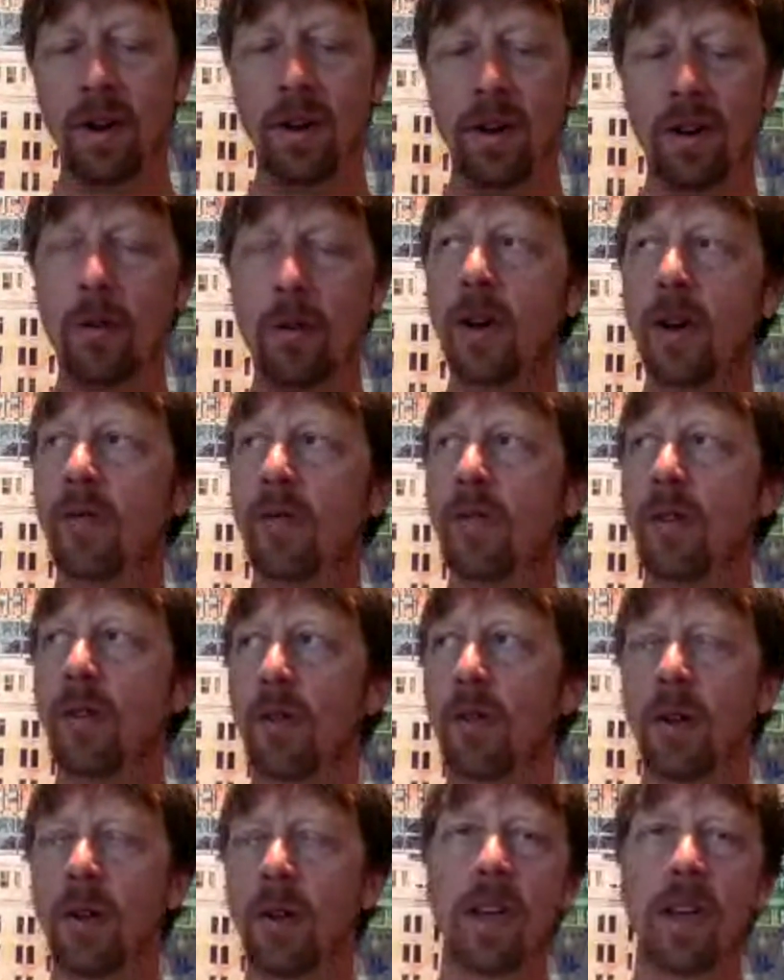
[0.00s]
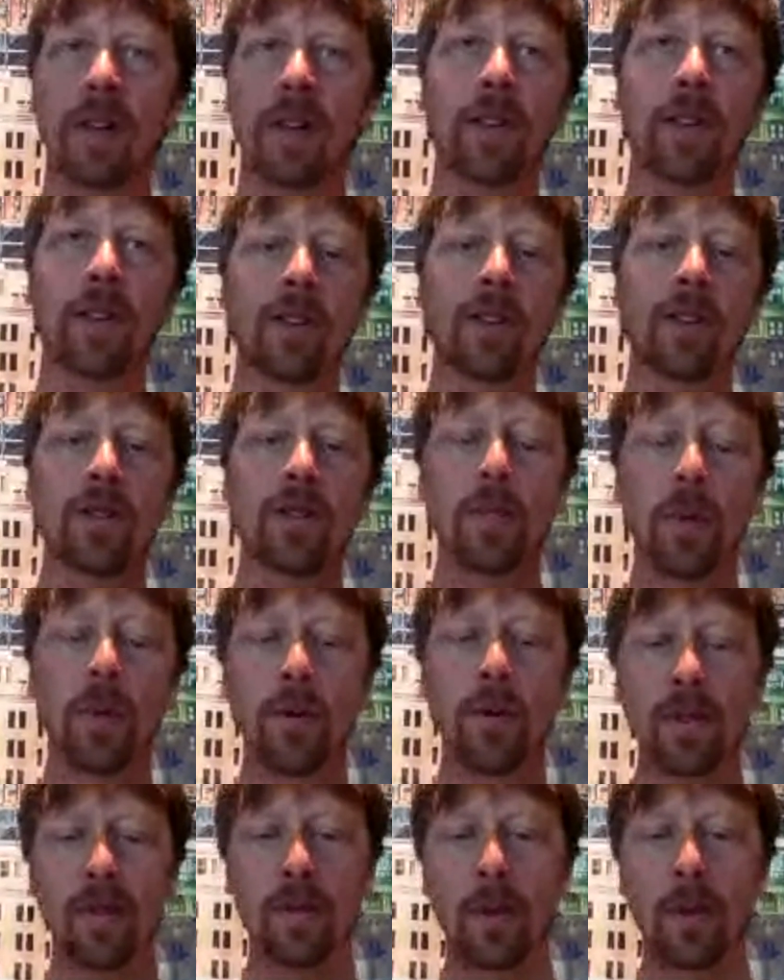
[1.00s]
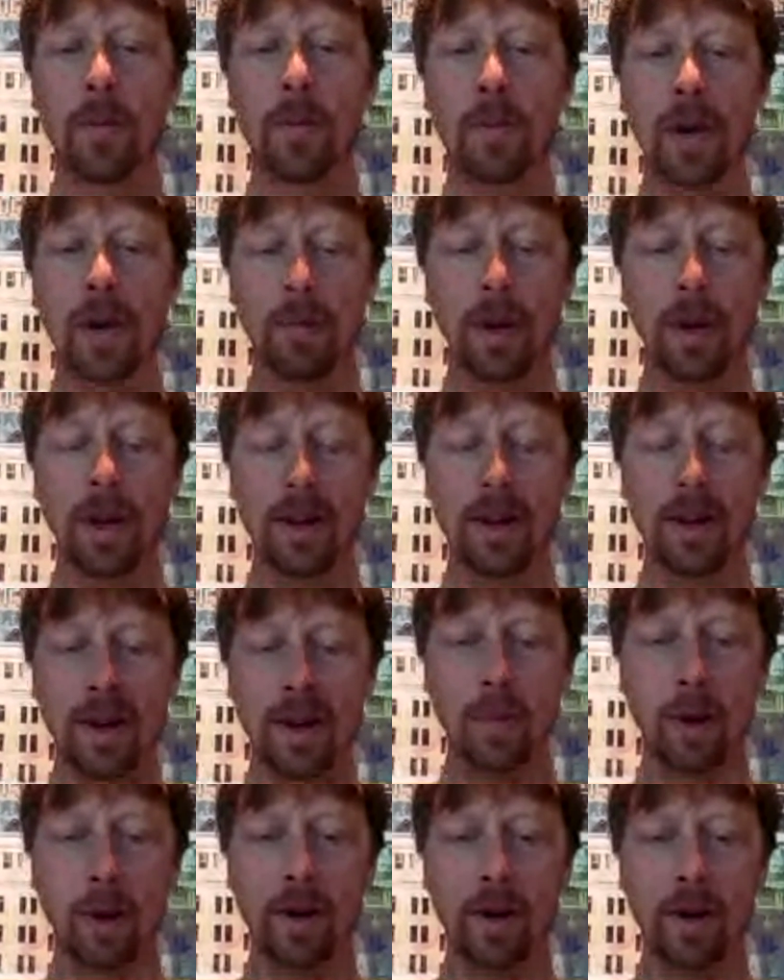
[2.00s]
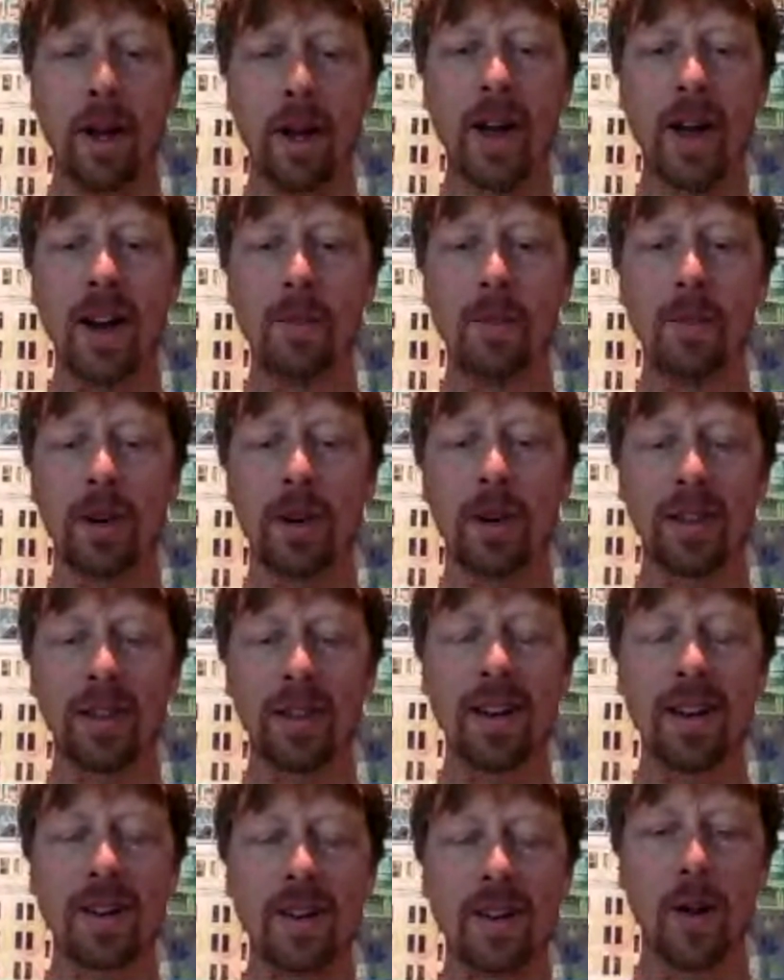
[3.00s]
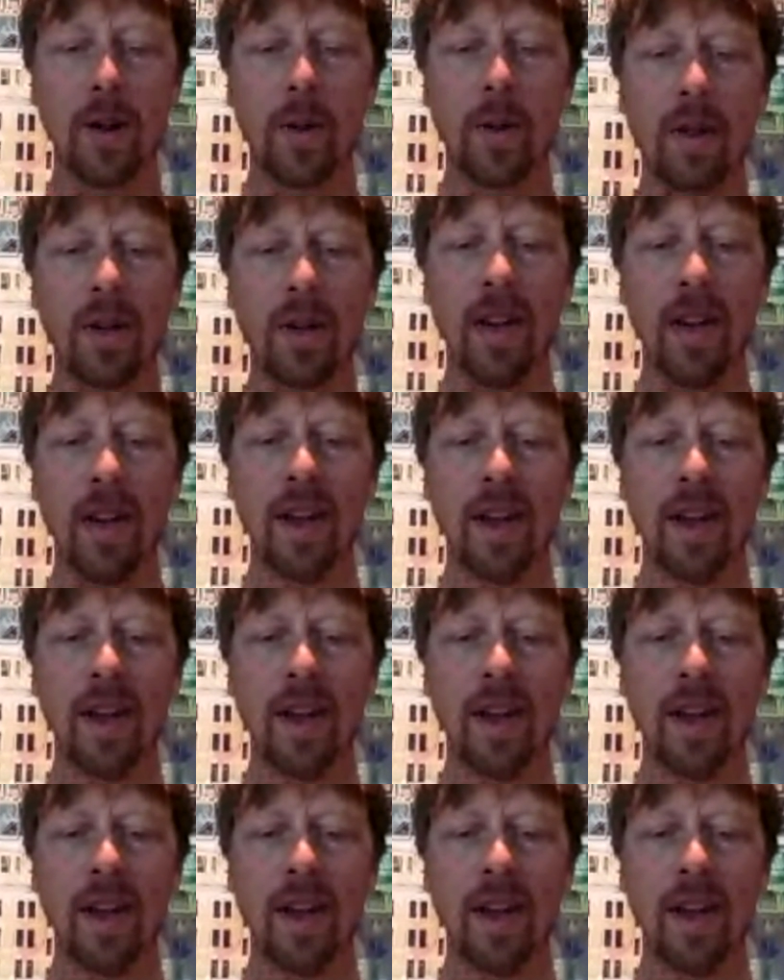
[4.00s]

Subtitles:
quite a few decision points where people actually were colliding because they didn't know whether